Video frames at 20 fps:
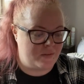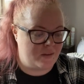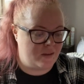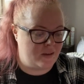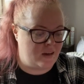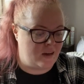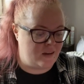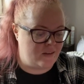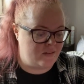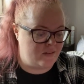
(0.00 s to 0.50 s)

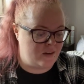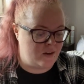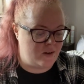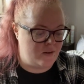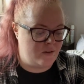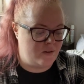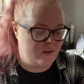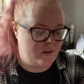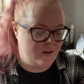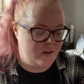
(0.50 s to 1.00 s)
yeah, so
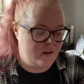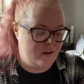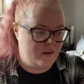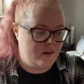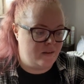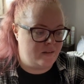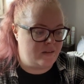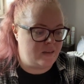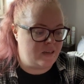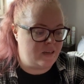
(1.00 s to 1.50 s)

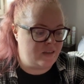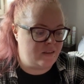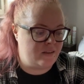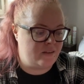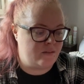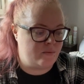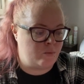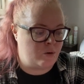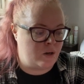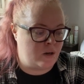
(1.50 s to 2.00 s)

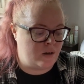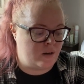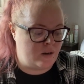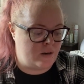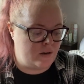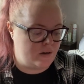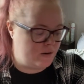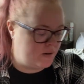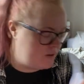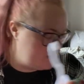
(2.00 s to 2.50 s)
these
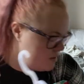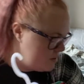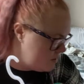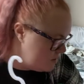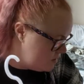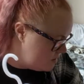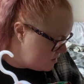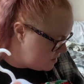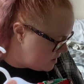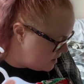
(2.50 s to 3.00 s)
were,
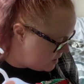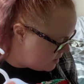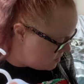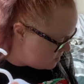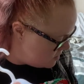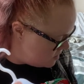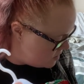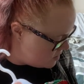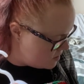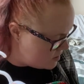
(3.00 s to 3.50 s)
does it say on
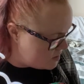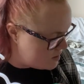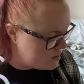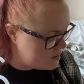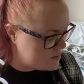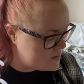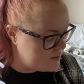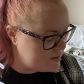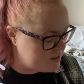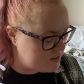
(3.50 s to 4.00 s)
the
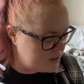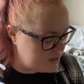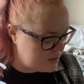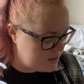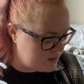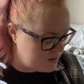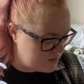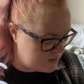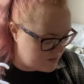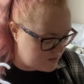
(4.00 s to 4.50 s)

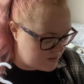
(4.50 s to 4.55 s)
receipt?